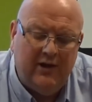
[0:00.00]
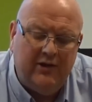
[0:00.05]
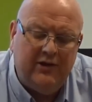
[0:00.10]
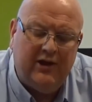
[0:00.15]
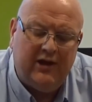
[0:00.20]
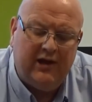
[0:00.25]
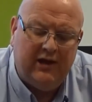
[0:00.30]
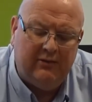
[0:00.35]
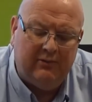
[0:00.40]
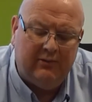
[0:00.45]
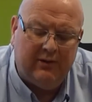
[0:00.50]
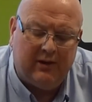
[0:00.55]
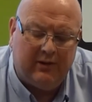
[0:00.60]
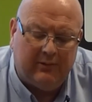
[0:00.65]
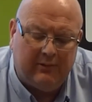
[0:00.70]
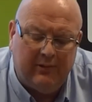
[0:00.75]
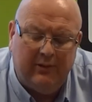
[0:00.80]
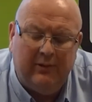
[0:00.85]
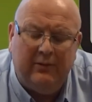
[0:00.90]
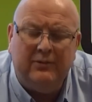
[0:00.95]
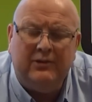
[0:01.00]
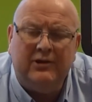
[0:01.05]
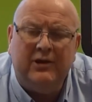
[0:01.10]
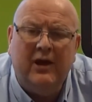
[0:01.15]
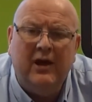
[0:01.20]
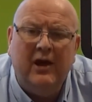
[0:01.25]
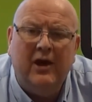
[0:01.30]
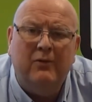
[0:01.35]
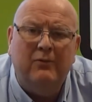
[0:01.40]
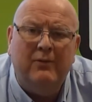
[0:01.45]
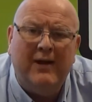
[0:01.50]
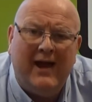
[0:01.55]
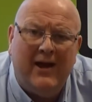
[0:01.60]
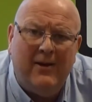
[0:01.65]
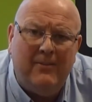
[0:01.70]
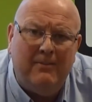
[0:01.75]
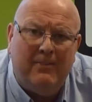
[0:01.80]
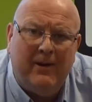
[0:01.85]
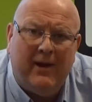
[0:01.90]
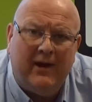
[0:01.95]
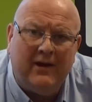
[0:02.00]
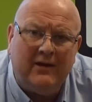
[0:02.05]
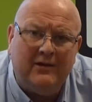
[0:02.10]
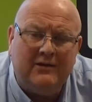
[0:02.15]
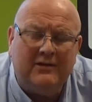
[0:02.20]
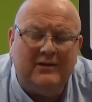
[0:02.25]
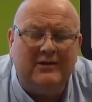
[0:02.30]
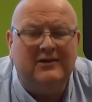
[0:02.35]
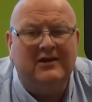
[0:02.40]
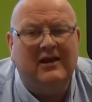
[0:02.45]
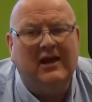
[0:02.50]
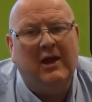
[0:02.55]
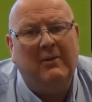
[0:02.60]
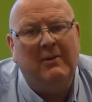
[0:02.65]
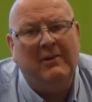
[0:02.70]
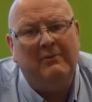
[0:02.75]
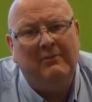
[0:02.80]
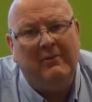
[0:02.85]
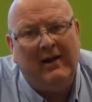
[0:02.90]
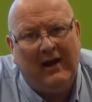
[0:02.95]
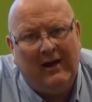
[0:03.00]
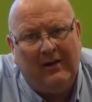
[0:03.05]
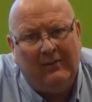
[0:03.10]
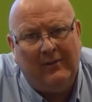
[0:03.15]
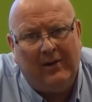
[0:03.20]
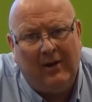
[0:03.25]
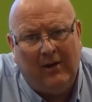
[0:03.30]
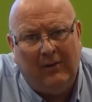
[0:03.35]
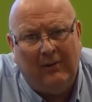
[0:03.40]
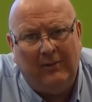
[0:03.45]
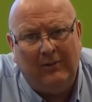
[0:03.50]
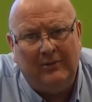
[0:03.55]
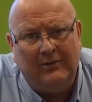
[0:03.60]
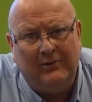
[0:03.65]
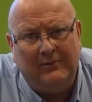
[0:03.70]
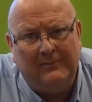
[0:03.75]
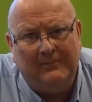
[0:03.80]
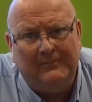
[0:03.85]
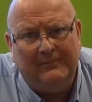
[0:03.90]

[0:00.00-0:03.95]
that you recruit round pegs to go in round holes.